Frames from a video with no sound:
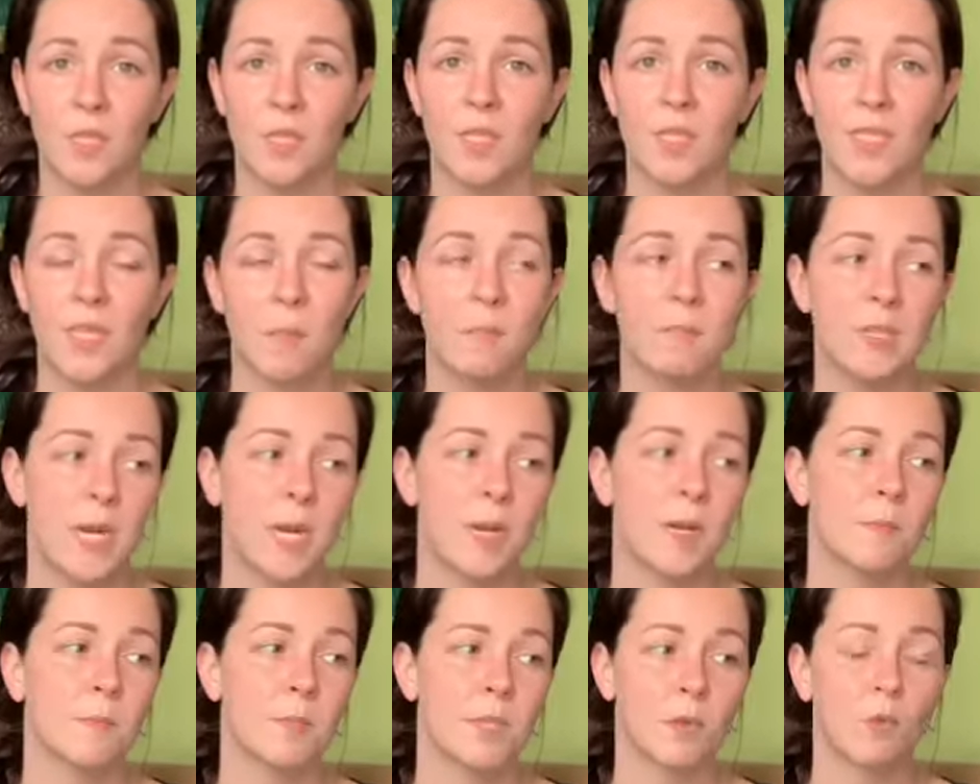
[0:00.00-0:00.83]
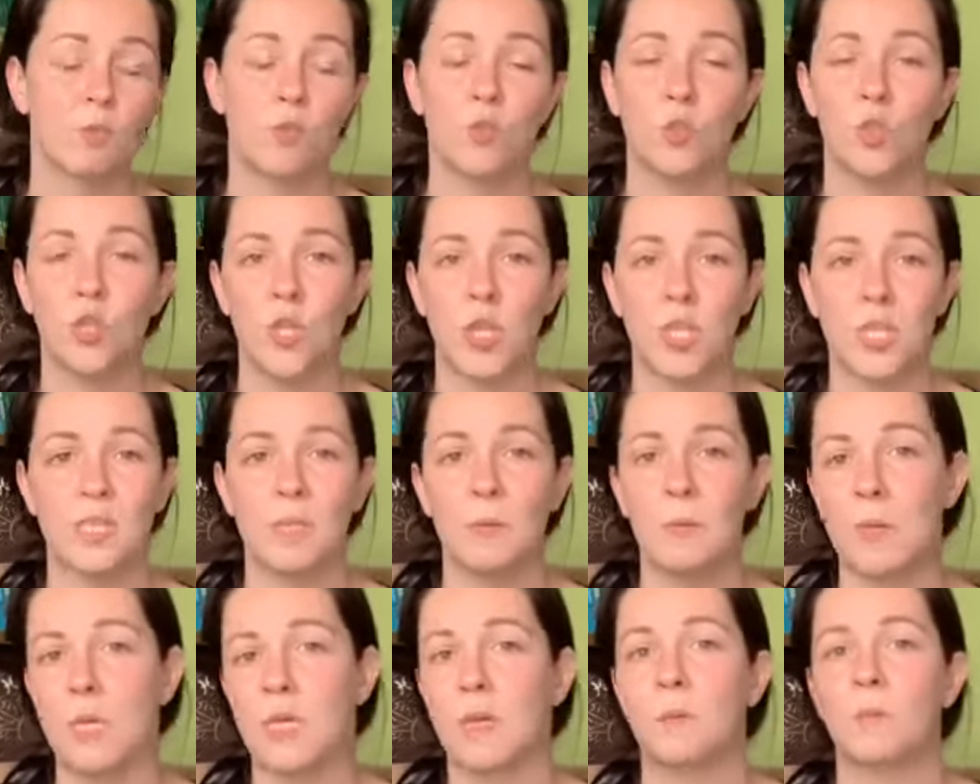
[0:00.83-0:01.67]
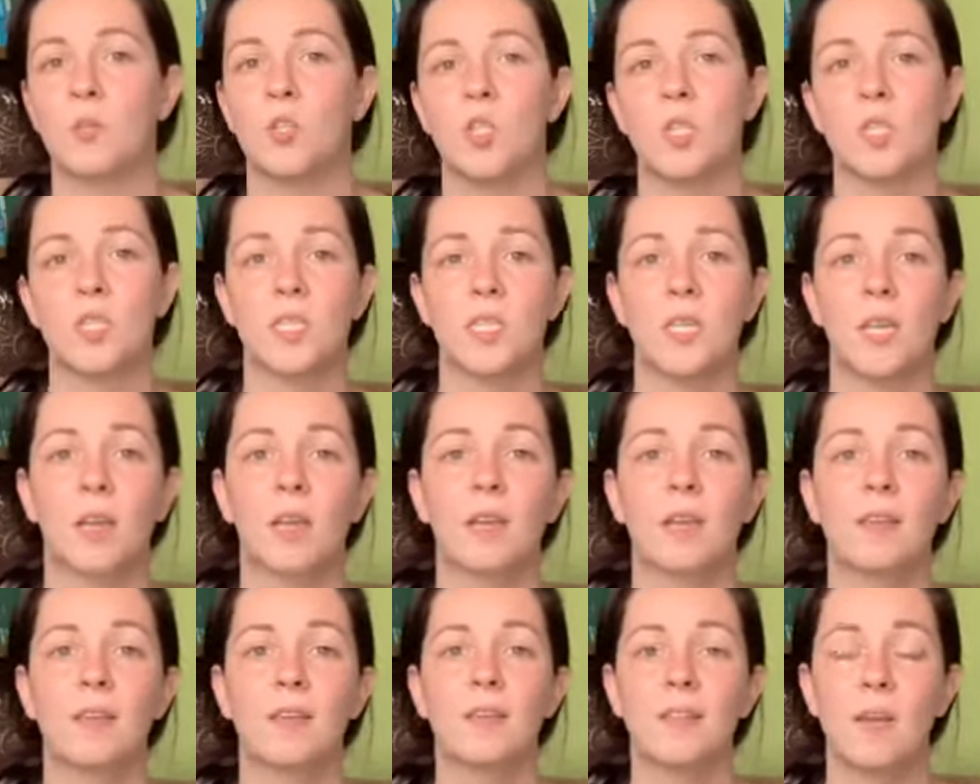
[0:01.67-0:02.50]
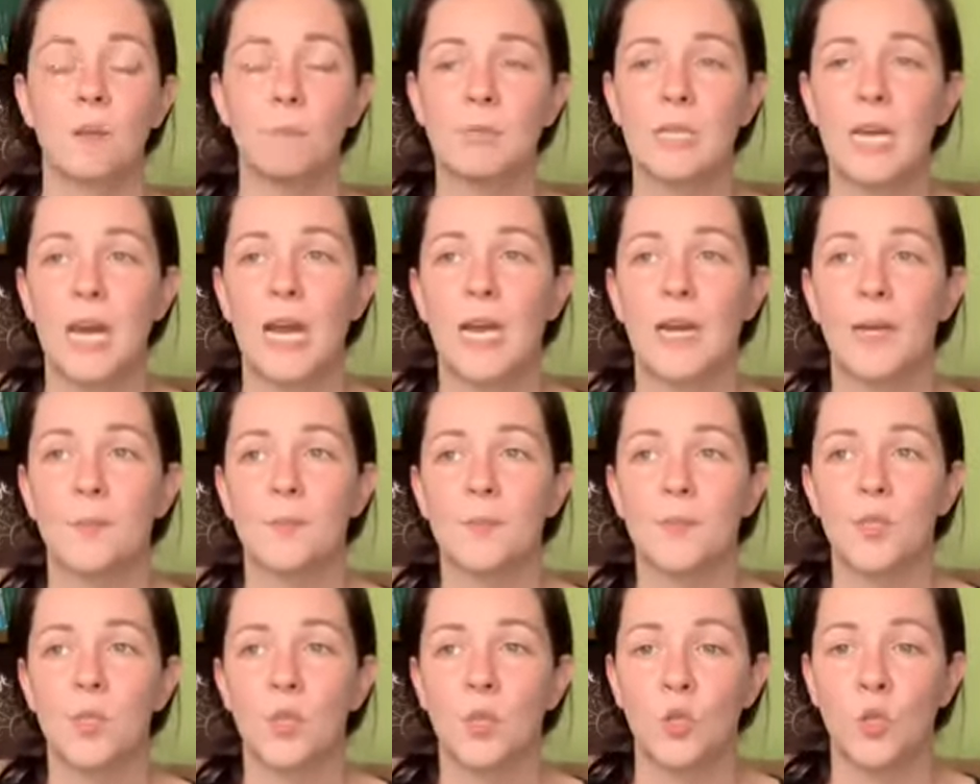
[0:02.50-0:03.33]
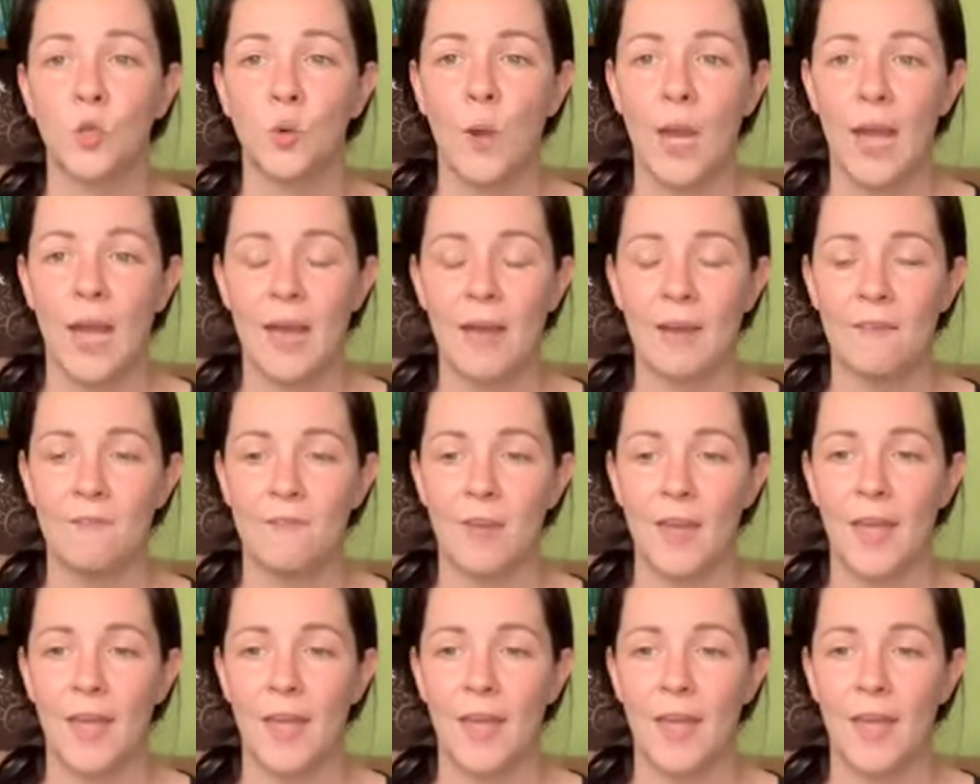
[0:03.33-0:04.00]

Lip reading: Sometimes it'll just be images. Sometimes you'll have